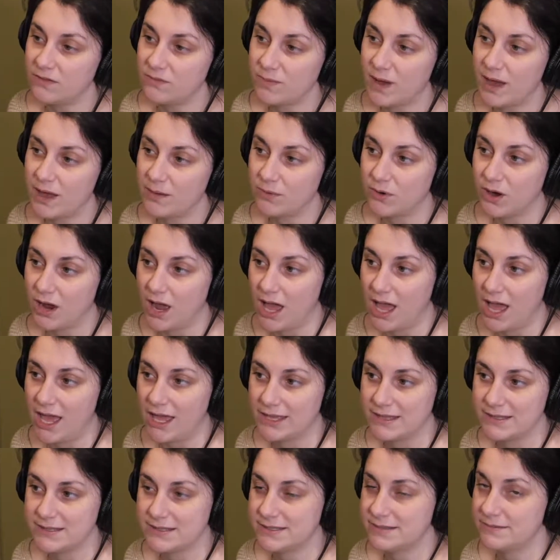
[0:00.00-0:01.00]
of my
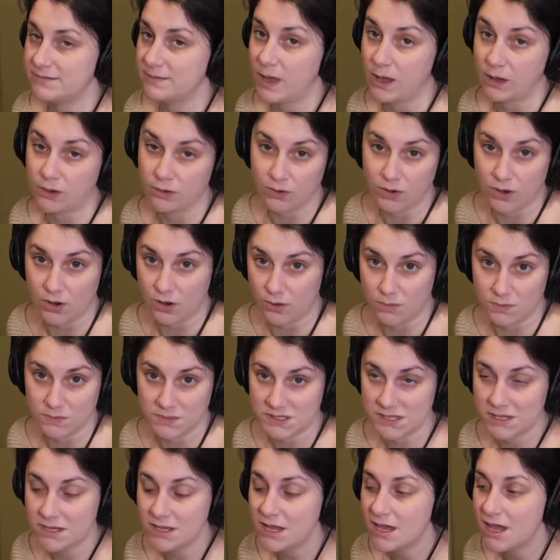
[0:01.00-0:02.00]
brides and
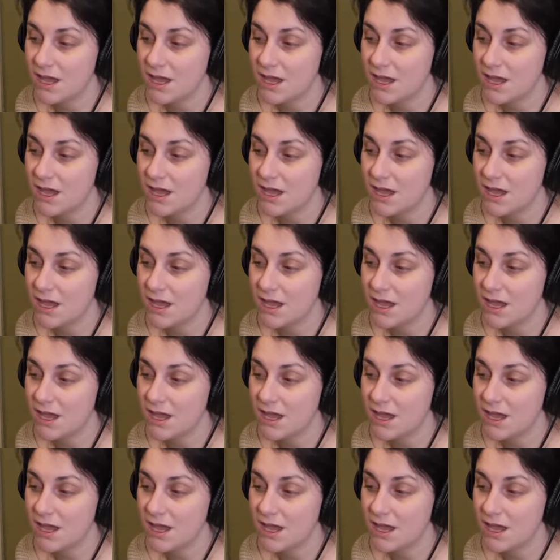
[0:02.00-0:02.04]
grooms,